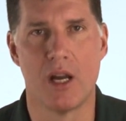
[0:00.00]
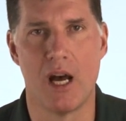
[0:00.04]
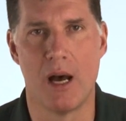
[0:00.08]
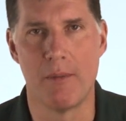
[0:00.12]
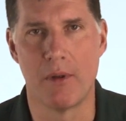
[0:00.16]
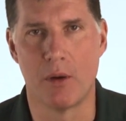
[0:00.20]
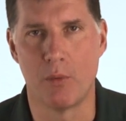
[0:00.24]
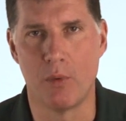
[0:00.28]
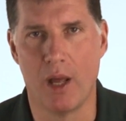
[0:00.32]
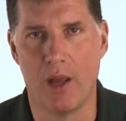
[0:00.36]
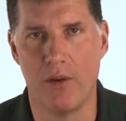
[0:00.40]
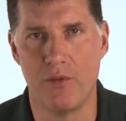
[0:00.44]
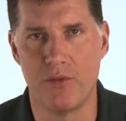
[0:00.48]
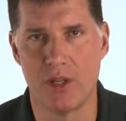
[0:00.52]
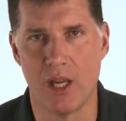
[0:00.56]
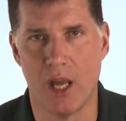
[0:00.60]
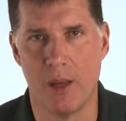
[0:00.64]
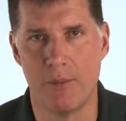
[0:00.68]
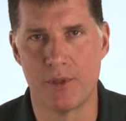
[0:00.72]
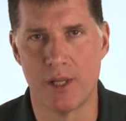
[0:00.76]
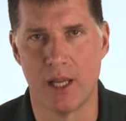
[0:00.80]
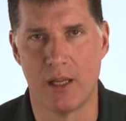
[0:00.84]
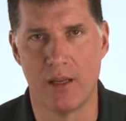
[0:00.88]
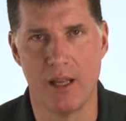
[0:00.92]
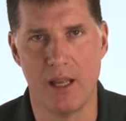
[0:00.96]
common wave
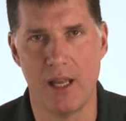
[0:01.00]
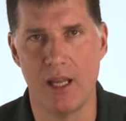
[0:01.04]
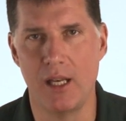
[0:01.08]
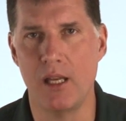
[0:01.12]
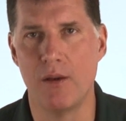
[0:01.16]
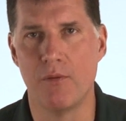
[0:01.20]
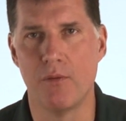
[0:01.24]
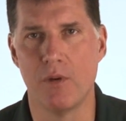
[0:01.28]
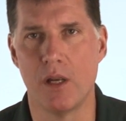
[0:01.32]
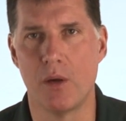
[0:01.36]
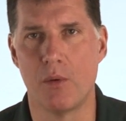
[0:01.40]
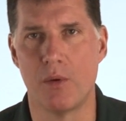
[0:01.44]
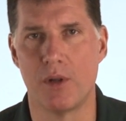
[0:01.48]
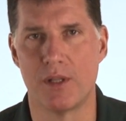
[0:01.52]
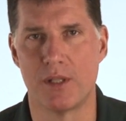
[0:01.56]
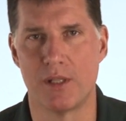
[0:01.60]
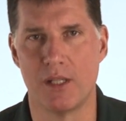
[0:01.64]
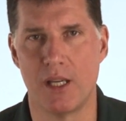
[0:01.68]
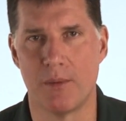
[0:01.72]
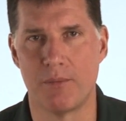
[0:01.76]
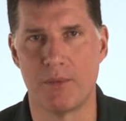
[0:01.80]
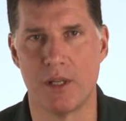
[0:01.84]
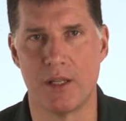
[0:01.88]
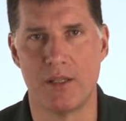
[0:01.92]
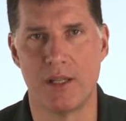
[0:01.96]
shapes at any
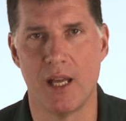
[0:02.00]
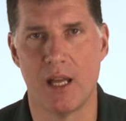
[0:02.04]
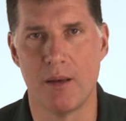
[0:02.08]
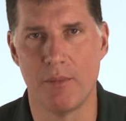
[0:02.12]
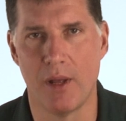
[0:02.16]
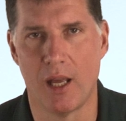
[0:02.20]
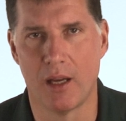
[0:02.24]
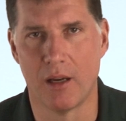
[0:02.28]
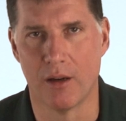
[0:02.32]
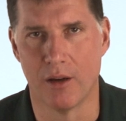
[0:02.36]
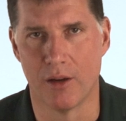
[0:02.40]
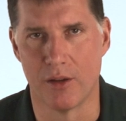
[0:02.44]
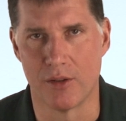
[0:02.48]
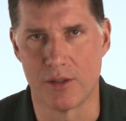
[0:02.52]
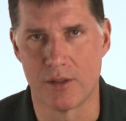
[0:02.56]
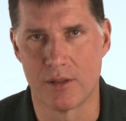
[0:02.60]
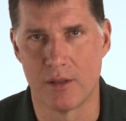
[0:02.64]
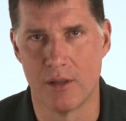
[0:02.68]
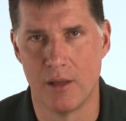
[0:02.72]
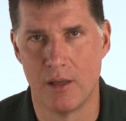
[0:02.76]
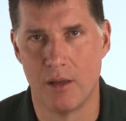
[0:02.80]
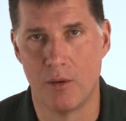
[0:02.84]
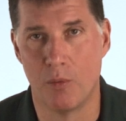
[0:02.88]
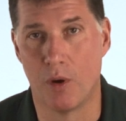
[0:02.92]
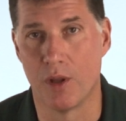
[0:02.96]
frequency up to 10
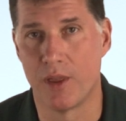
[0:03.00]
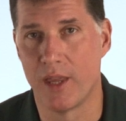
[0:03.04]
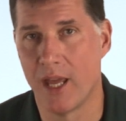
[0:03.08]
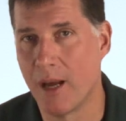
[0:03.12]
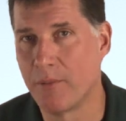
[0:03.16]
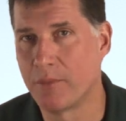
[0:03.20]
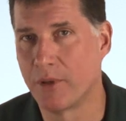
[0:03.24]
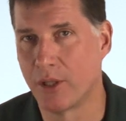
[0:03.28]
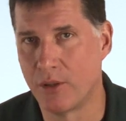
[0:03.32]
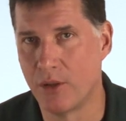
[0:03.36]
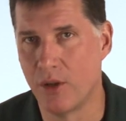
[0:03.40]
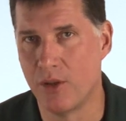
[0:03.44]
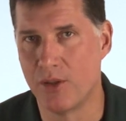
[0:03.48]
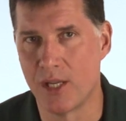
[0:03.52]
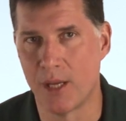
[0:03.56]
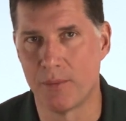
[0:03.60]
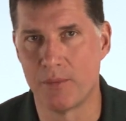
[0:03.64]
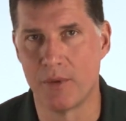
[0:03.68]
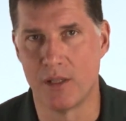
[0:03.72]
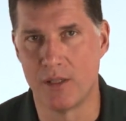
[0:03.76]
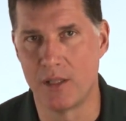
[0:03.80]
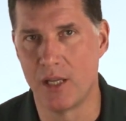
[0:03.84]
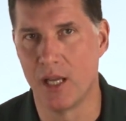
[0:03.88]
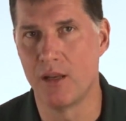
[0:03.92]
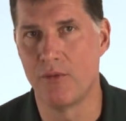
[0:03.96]
megahertz, with amplitudes
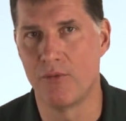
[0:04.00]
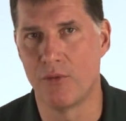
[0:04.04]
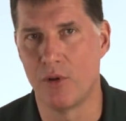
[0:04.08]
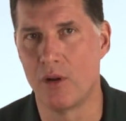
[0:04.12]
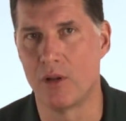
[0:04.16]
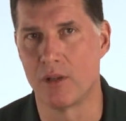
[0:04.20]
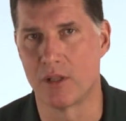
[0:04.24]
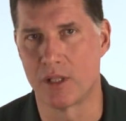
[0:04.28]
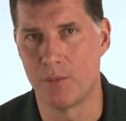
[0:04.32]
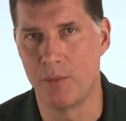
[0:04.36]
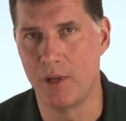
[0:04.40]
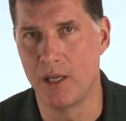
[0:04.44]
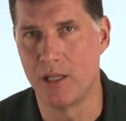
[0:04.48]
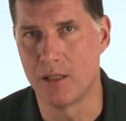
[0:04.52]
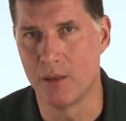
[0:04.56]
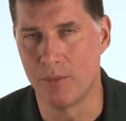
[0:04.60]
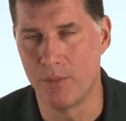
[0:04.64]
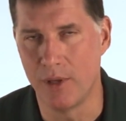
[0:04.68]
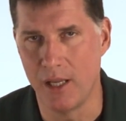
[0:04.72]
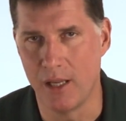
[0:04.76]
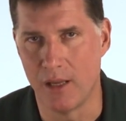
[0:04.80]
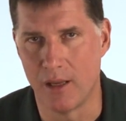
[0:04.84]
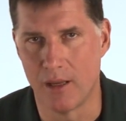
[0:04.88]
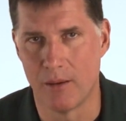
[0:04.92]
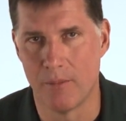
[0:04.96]
up to 10 volts peak to
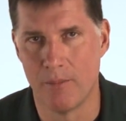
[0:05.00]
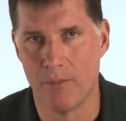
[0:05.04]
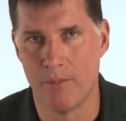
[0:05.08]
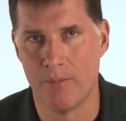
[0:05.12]
peak.